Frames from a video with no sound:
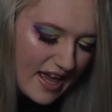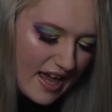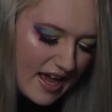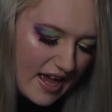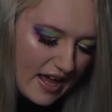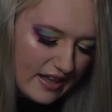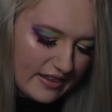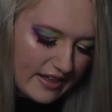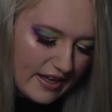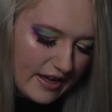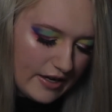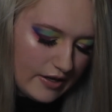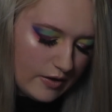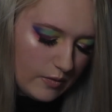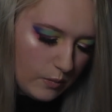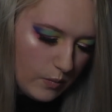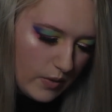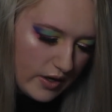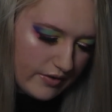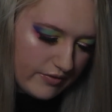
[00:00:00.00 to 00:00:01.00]
And
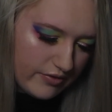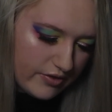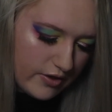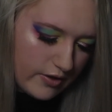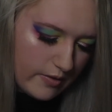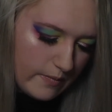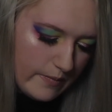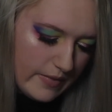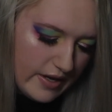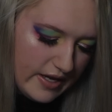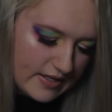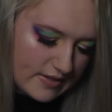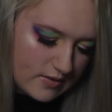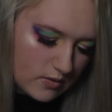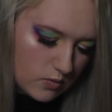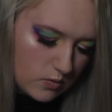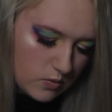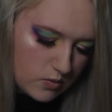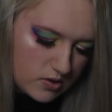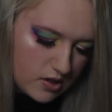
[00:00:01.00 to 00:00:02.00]
then one of them is
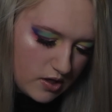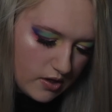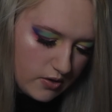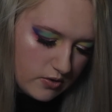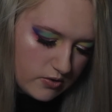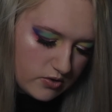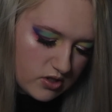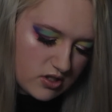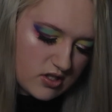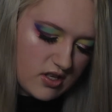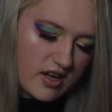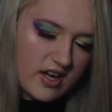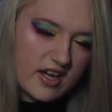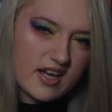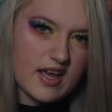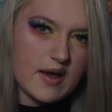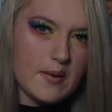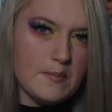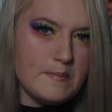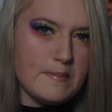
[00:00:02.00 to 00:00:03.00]
also just
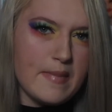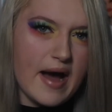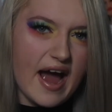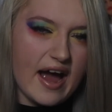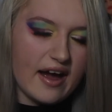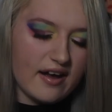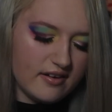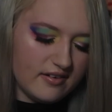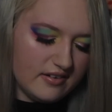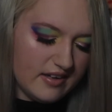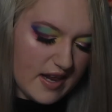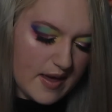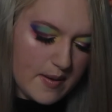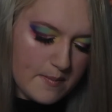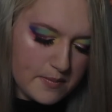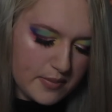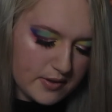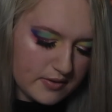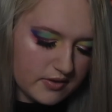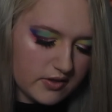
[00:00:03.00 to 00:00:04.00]
like a matte
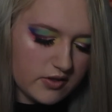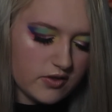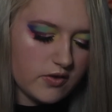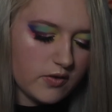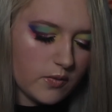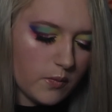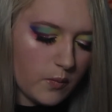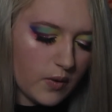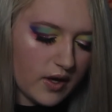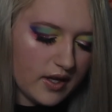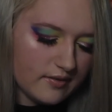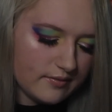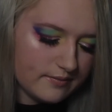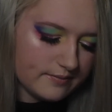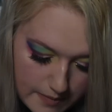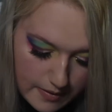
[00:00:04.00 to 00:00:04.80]
lip that you can wear.